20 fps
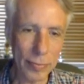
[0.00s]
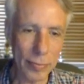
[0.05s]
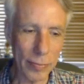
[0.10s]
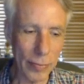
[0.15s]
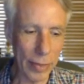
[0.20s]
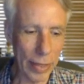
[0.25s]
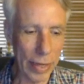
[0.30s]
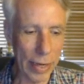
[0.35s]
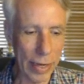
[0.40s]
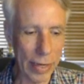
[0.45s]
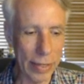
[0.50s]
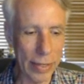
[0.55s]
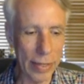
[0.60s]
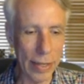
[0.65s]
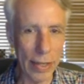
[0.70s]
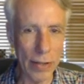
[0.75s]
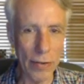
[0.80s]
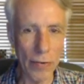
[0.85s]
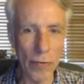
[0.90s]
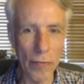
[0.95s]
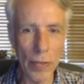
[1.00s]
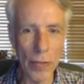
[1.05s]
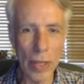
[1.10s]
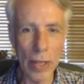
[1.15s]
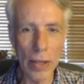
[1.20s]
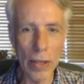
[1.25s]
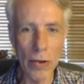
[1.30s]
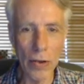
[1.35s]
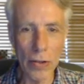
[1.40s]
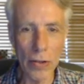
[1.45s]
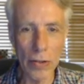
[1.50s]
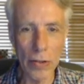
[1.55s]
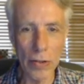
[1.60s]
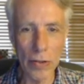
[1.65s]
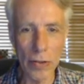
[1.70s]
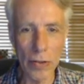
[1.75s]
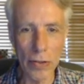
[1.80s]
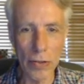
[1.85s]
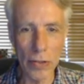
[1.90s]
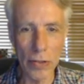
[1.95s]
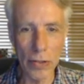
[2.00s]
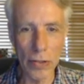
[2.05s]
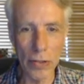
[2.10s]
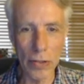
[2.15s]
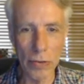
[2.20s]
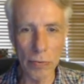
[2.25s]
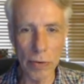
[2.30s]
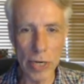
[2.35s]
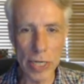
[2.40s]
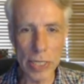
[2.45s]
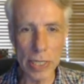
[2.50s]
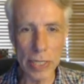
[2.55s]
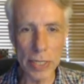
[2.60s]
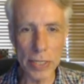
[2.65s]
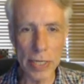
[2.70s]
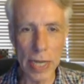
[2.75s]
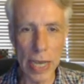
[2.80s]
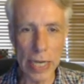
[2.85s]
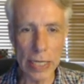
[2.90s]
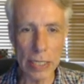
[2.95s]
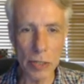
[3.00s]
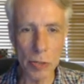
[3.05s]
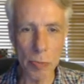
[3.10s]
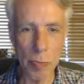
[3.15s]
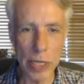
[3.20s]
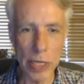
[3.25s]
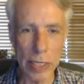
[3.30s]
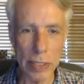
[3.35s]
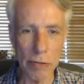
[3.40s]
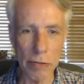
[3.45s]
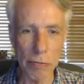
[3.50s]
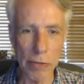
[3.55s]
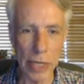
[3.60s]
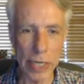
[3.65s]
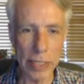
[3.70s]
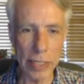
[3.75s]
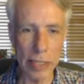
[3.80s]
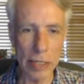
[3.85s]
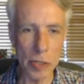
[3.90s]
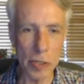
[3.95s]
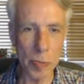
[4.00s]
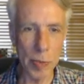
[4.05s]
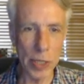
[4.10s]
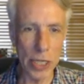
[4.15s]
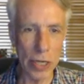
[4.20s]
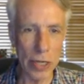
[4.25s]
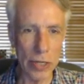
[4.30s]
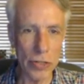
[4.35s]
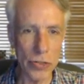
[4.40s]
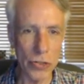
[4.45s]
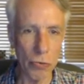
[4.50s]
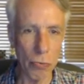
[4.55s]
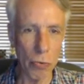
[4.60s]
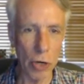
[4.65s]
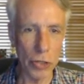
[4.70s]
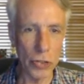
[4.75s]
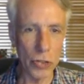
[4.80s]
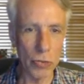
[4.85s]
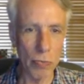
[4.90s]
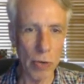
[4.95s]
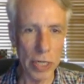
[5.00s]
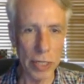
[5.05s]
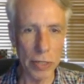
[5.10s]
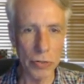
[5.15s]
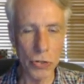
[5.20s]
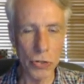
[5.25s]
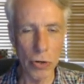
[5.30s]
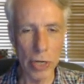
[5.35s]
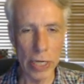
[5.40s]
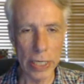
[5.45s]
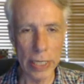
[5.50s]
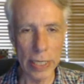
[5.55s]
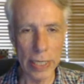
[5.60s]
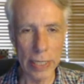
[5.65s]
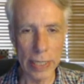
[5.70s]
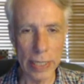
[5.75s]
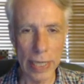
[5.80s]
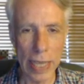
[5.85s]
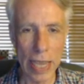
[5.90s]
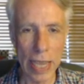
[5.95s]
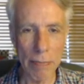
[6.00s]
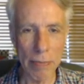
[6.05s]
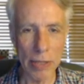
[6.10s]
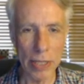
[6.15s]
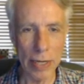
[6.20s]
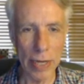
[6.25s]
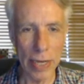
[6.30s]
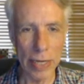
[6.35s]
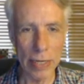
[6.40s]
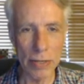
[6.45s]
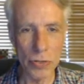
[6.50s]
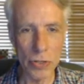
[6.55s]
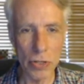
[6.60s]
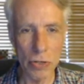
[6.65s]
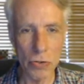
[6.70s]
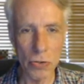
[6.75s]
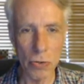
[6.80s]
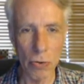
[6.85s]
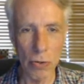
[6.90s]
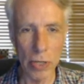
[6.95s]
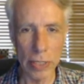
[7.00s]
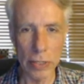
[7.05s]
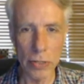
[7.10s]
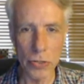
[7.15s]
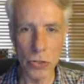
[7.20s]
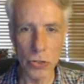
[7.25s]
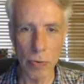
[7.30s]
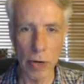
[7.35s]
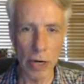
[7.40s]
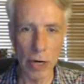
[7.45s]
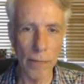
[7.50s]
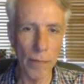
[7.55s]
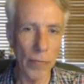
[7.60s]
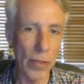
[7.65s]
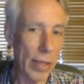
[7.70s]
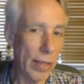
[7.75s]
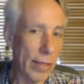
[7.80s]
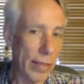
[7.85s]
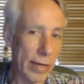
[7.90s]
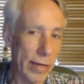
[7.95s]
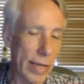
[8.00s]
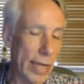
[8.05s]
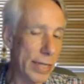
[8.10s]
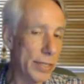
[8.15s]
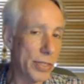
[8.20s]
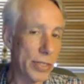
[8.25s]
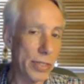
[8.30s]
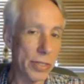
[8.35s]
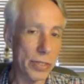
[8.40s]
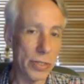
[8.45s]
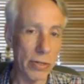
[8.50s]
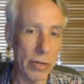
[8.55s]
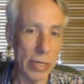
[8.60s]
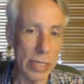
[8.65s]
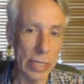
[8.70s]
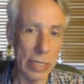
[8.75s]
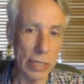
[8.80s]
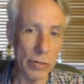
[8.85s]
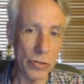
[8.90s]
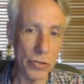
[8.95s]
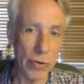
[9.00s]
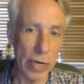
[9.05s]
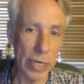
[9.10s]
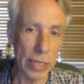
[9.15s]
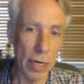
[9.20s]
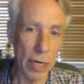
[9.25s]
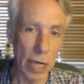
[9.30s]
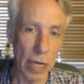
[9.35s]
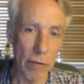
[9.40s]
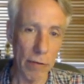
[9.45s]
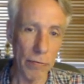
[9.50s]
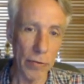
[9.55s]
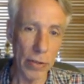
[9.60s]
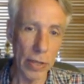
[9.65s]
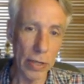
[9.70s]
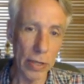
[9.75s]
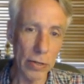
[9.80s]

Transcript: And uh, the reason this knight is being deflected is because the rooks want to join in the game and the knight is controlling this square. The knight's just going to get traded off.